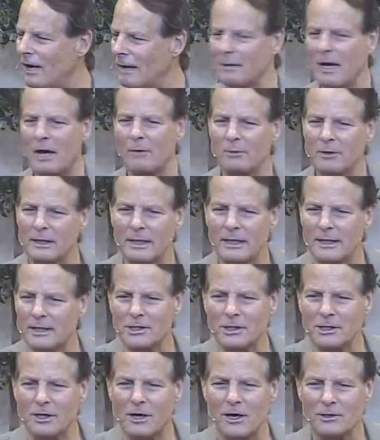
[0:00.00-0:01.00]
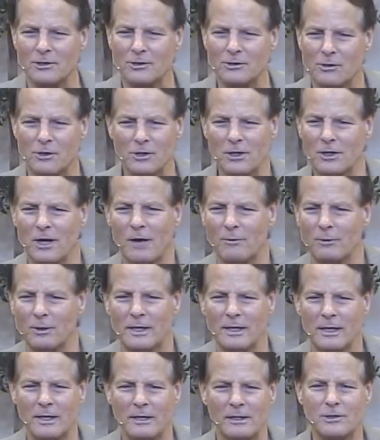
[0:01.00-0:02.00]
I'm not really in a cigar store. You're not really
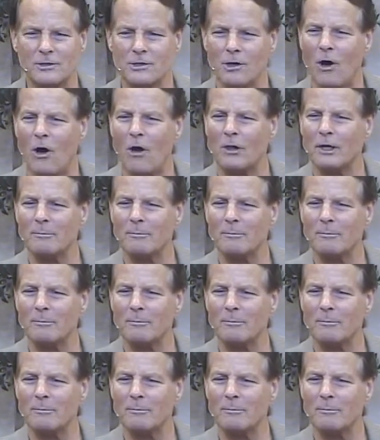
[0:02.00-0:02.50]
here. It's all in